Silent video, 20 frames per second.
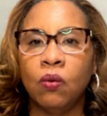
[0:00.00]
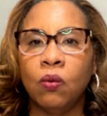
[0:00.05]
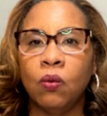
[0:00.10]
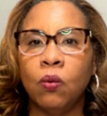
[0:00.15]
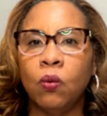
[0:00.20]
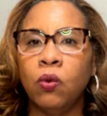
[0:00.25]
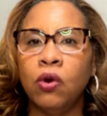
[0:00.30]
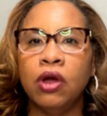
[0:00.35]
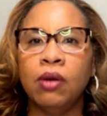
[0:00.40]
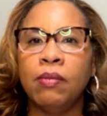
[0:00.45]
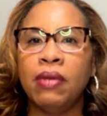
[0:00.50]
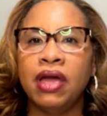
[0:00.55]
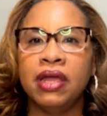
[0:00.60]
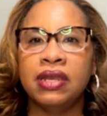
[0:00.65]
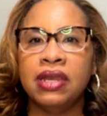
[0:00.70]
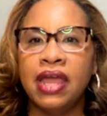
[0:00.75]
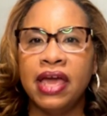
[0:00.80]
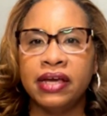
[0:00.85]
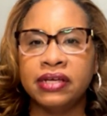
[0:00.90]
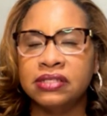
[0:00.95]
where my
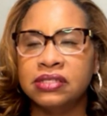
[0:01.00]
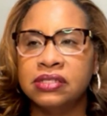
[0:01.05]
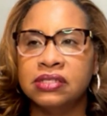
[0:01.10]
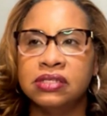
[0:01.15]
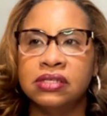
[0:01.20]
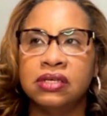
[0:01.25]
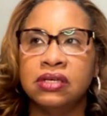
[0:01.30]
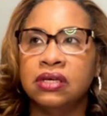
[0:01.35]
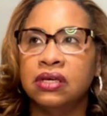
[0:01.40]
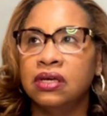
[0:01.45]
next